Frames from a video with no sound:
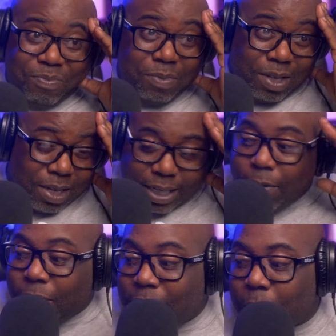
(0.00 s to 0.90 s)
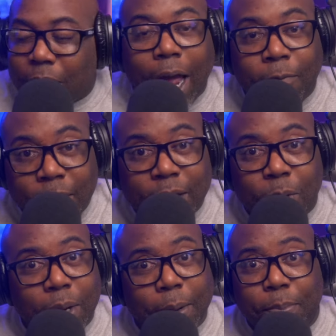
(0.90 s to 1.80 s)
guys, I really don't. I really
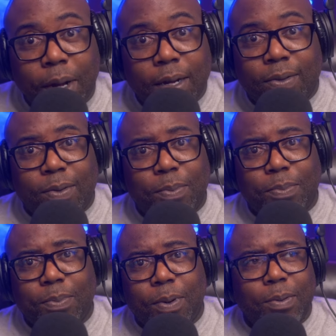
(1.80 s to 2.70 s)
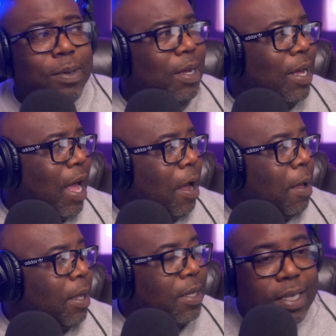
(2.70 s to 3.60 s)
don't like bugs, bro.
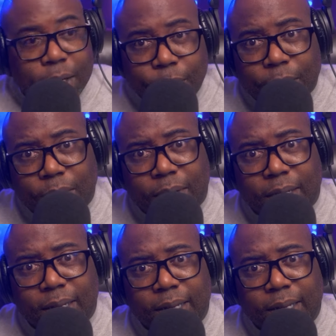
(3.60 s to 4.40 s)
Like, seriously.